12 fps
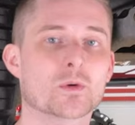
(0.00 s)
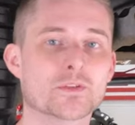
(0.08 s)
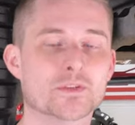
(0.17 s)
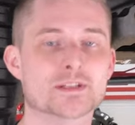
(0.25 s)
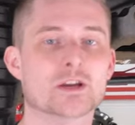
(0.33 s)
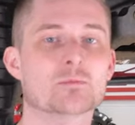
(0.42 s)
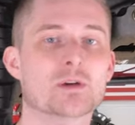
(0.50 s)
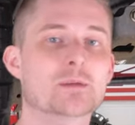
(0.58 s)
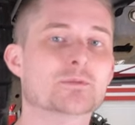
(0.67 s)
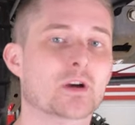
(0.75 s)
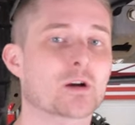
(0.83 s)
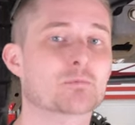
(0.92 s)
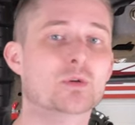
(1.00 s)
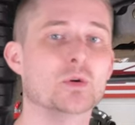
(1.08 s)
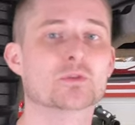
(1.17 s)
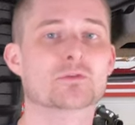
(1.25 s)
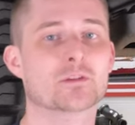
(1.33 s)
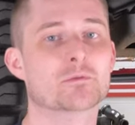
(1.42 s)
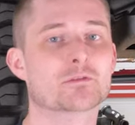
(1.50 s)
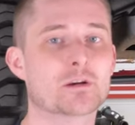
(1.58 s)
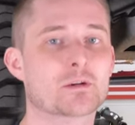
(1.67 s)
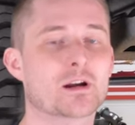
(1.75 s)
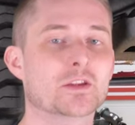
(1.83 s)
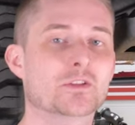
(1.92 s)
Once the tailpipes are pulled from the
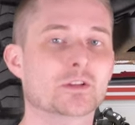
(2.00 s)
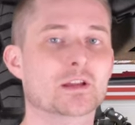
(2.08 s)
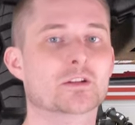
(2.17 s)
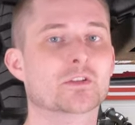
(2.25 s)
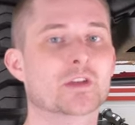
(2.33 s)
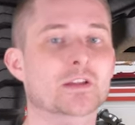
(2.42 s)
rubber isolators,